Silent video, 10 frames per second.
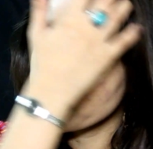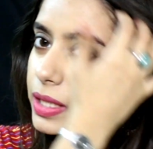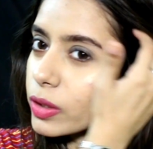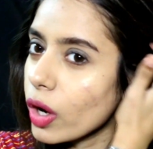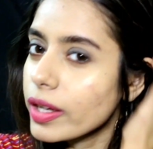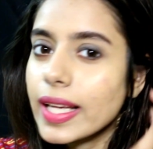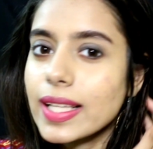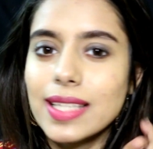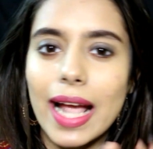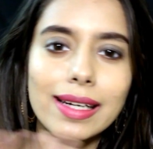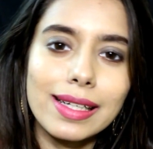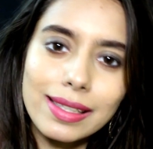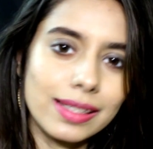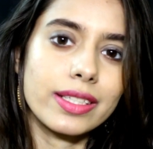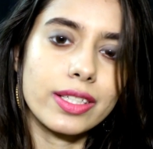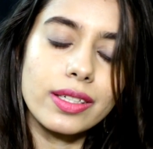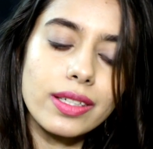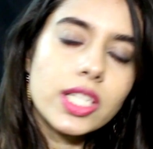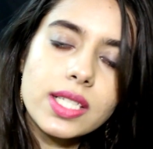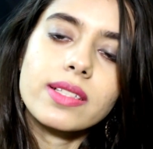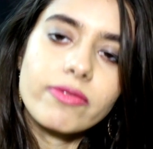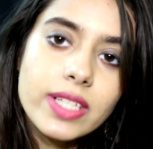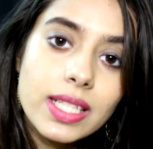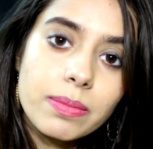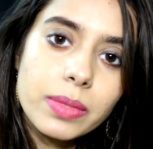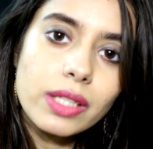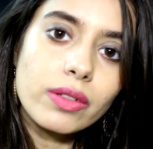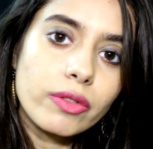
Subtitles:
but not exactly glitter. It's visible.